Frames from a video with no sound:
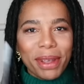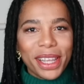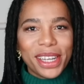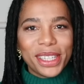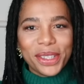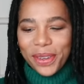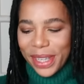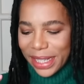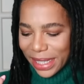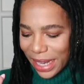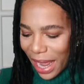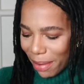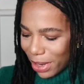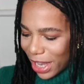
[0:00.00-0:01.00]
I'm gonna do is
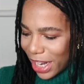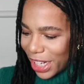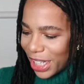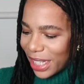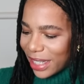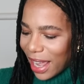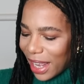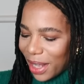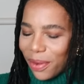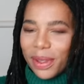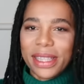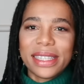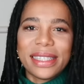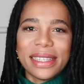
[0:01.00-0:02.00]
I'm gonna style it
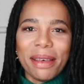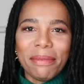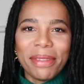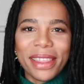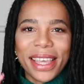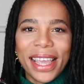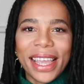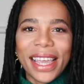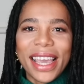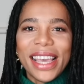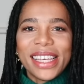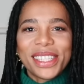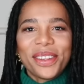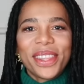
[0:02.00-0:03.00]
with something
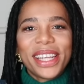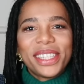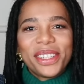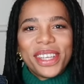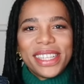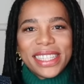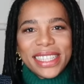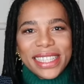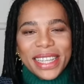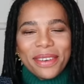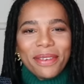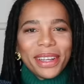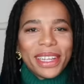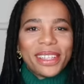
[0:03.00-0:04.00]
so that you can
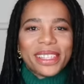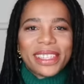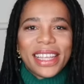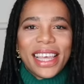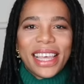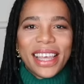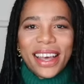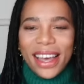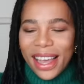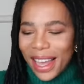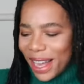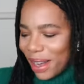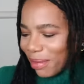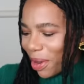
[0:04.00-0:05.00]
see what it looks like
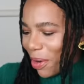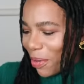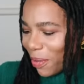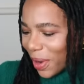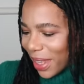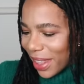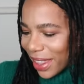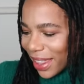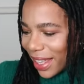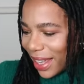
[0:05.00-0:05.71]
um, with